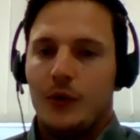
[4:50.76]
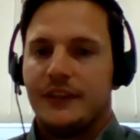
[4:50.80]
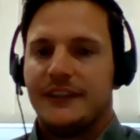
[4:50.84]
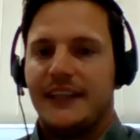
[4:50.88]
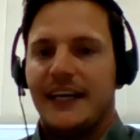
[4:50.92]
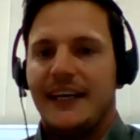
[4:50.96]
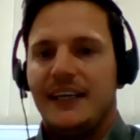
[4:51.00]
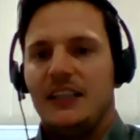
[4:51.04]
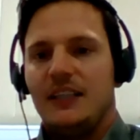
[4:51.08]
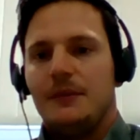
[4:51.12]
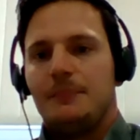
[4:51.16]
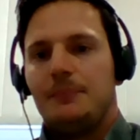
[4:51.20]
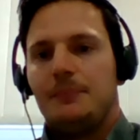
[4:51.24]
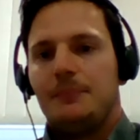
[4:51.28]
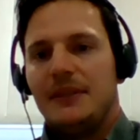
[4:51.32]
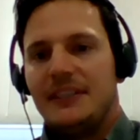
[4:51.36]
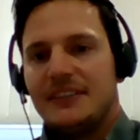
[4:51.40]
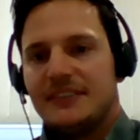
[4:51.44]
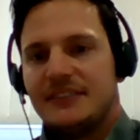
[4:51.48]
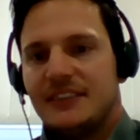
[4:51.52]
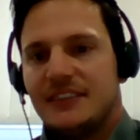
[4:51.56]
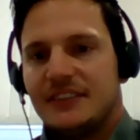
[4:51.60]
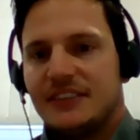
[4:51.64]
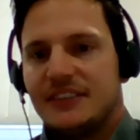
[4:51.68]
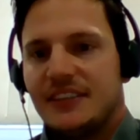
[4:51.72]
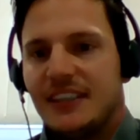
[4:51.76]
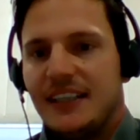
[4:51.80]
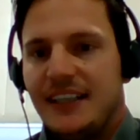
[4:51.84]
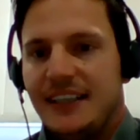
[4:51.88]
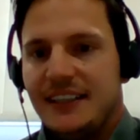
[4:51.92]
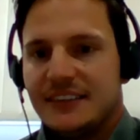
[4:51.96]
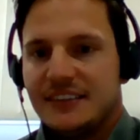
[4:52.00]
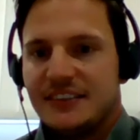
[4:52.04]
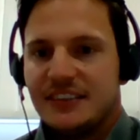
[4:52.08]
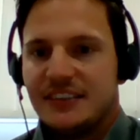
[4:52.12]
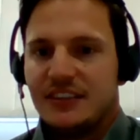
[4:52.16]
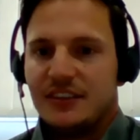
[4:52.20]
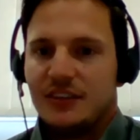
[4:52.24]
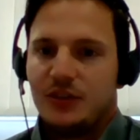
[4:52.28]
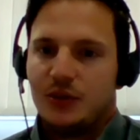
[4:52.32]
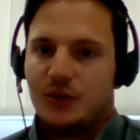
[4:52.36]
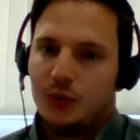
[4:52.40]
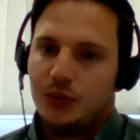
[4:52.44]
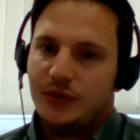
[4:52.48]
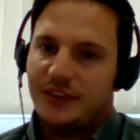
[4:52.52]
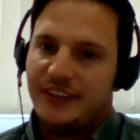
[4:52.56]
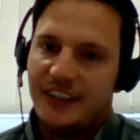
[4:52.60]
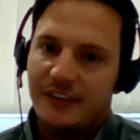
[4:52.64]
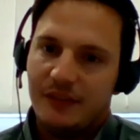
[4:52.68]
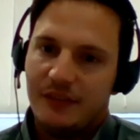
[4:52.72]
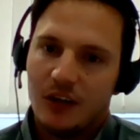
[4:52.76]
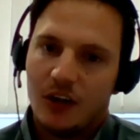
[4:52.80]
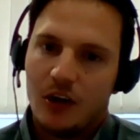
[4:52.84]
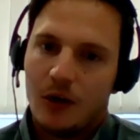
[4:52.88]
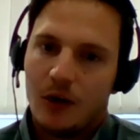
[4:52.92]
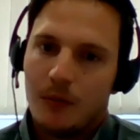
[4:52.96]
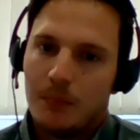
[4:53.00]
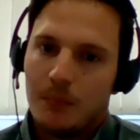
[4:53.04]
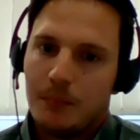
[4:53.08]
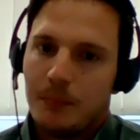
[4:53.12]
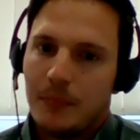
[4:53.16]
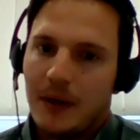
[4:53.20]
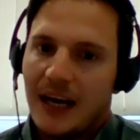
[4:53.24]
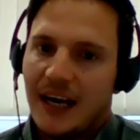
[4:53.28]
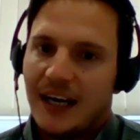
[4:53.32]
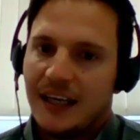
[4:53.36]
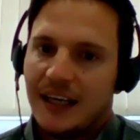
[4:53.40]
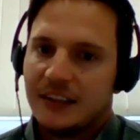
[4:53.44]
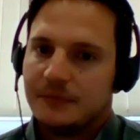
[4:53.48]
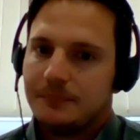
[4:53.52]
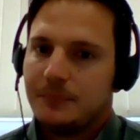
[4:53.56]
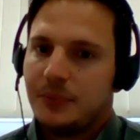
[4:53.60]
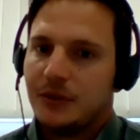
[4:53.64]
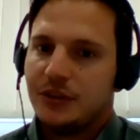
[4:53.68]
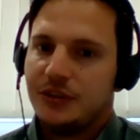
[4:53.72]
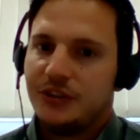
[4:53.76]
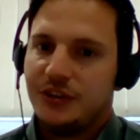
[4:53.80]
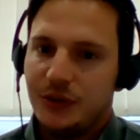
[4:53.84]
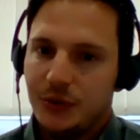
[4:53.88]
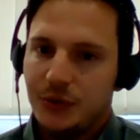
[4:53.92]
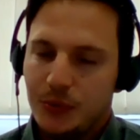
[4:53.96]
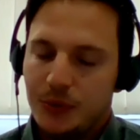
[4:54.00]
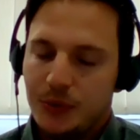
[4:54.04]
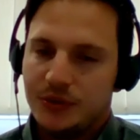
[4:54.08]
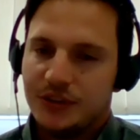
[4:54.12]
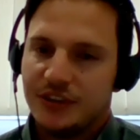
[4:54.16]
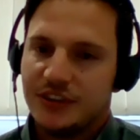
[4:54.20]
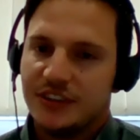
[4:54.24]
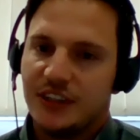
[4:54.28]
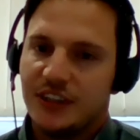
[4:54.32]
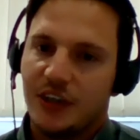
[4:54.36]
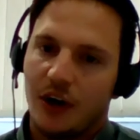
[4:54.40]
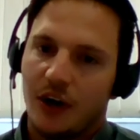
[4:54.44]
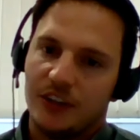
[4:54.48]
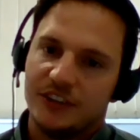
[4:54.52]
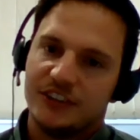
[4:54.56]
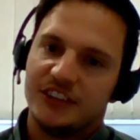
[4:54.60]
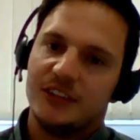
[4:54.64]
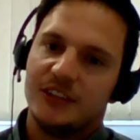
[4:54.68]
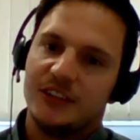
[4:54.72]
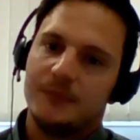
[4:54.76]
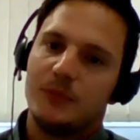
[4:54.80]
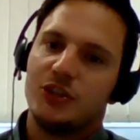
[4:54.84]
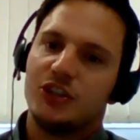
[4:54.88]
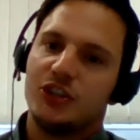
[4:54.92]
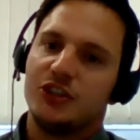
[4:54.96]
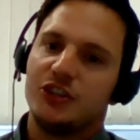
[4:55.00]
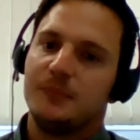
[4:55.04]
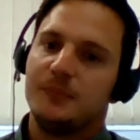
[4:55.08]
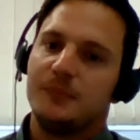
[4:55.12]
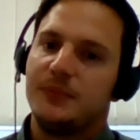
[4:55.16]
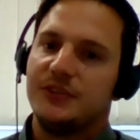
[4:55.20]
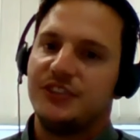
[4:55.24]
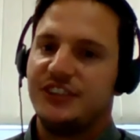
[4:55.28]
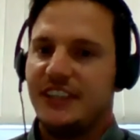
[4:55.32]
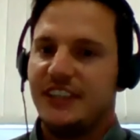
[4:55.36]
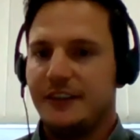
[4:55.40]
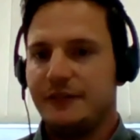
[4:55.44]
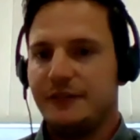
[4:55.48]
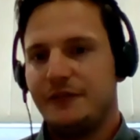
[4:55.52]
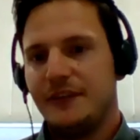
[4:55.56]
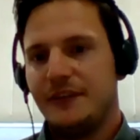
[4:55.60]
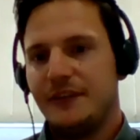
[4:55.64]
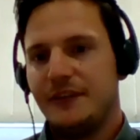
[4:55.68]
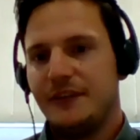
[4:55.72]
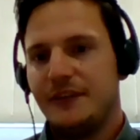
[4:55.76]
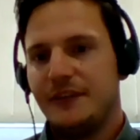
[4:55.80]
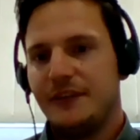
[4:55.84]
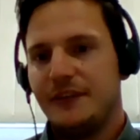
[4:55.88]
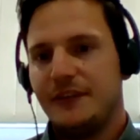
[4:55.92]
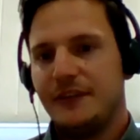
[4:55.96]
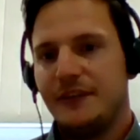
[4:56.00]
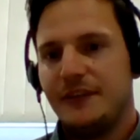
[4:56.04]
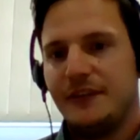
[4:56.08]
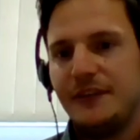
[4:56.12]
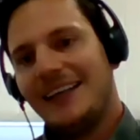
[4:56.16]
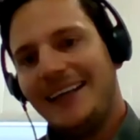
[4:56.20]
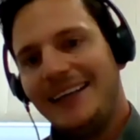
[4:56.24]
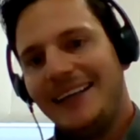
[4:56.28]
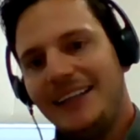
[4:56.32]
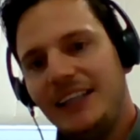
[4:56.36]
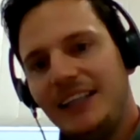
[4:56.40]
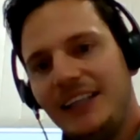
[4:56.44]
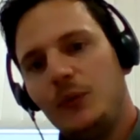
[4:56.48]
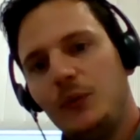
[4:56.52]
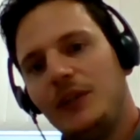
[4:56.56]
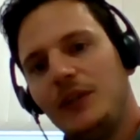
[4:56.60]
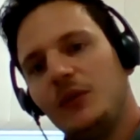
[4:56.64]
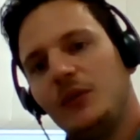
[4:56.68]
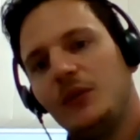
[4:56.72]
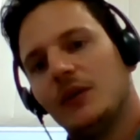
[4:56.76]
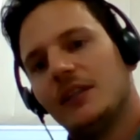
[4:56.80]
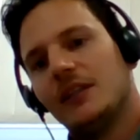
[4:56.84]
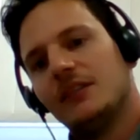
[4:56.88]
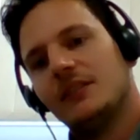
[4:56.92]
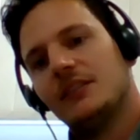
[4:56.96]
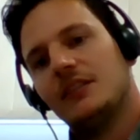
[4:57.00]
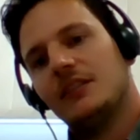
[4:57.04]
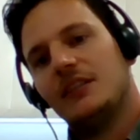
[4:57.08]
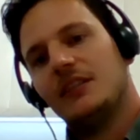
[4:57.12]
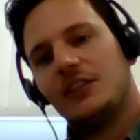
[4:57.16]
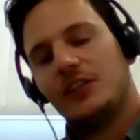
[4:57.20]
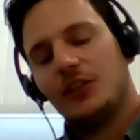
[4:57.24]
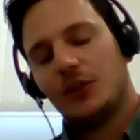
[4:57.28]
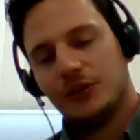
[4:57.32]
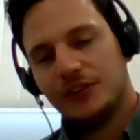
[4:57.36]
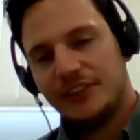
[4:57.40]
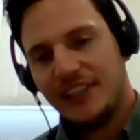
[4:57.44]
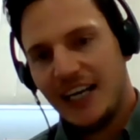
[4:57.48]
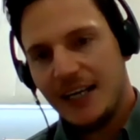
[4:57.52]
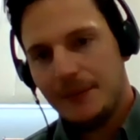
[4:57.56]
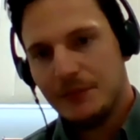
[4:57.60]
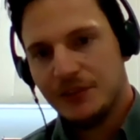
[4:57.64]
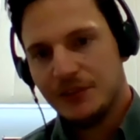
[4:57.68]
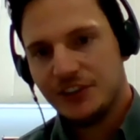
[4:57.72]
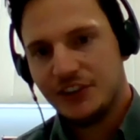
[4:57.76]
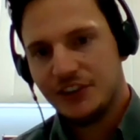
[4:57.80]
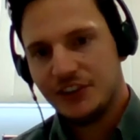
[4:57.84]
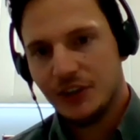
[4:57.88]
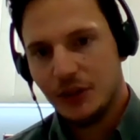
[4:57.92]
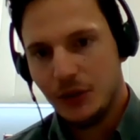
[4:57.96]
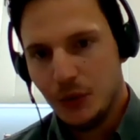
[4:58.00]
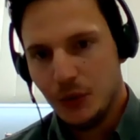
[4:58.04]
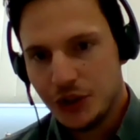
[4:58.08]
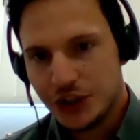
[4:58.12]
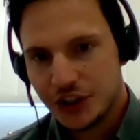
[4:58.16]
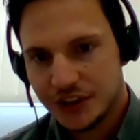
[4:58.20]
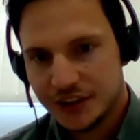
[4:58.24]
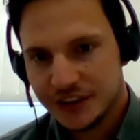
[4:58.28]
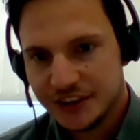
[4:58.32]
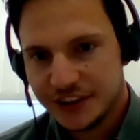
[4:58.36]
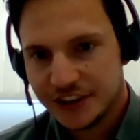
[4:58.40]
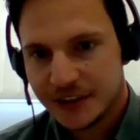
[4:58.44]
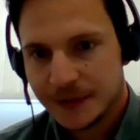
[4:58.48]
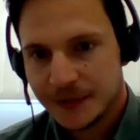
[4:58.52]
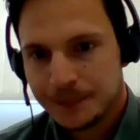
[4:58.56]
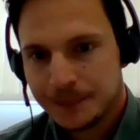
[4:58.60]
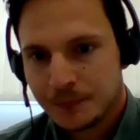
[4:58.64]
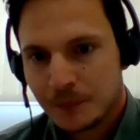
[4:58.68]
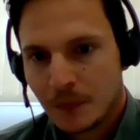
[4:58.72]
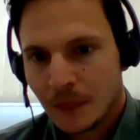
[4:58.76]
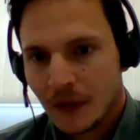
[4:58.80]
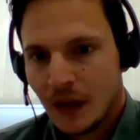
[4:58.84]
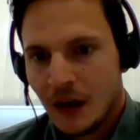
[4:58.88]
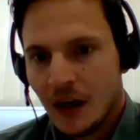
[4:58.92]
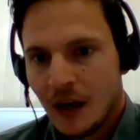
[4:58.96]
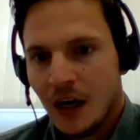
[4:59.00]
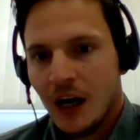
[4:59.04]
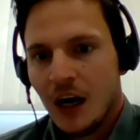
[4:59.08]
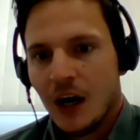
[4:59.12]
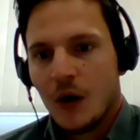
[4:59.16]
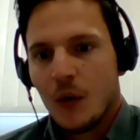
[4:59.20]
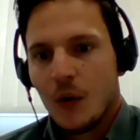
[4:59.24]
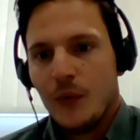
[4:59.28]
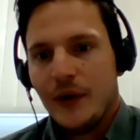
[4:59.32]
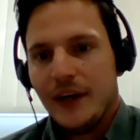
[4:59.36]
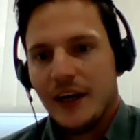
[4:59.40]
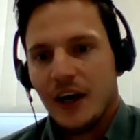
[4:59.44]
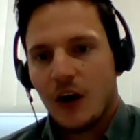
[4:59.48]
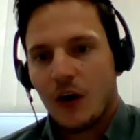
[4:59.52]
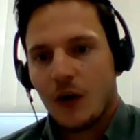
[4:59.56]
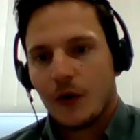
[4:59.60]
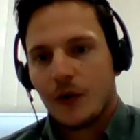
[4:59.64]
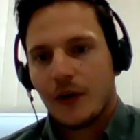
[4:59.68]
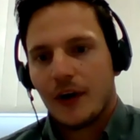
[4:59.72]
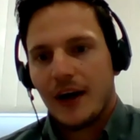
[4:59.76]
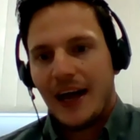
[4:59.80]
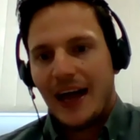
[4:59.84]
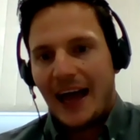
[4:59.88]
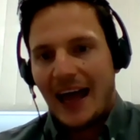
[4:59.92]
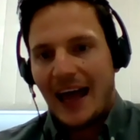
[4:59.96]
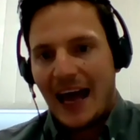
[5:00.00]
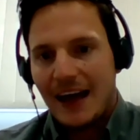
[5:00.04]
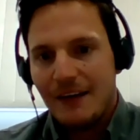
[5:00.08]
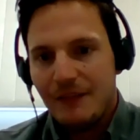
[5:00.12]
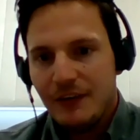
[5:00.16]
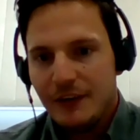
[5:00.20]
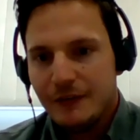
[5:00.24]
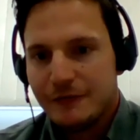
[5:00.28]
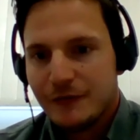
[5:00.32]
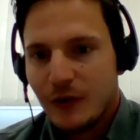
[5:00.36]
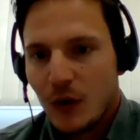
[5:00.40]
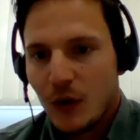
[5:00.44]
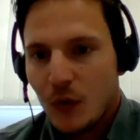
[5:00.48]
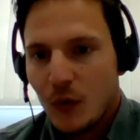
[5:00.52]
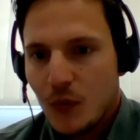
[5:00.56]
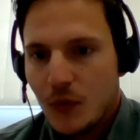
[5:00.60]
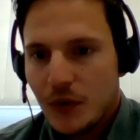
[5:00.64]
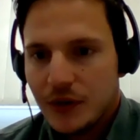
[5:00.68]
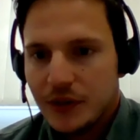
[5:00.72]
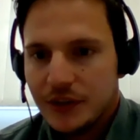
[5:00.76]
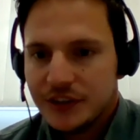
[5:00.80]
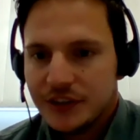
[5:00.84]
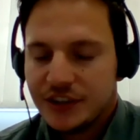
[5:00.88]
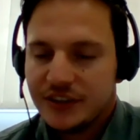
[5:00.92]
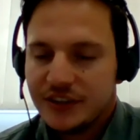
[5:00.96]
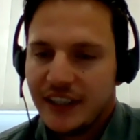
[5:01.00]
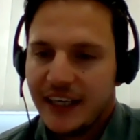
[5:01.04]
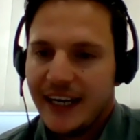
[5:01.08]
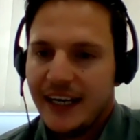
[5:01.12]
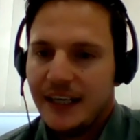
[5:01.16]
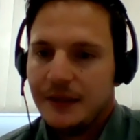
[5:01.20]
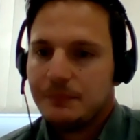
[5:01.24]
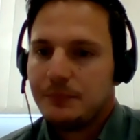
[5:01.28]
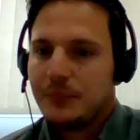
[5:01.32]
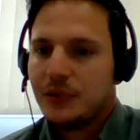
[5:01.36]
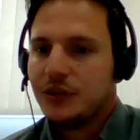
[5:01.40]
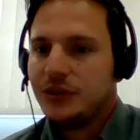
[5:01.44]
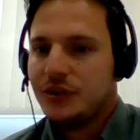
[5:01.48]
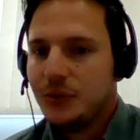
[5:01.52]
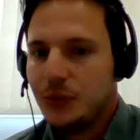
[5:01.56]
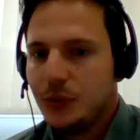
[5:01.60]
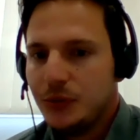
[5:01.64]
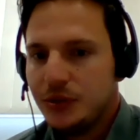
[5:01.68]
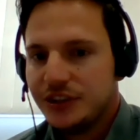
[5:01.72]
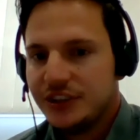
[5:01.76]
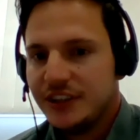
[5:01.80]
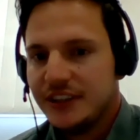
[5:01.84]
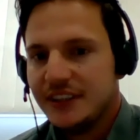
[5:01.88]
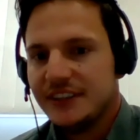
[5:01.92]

daily business is to develop and produce customer-specific and individual containment solutions. We are heavy focused in producing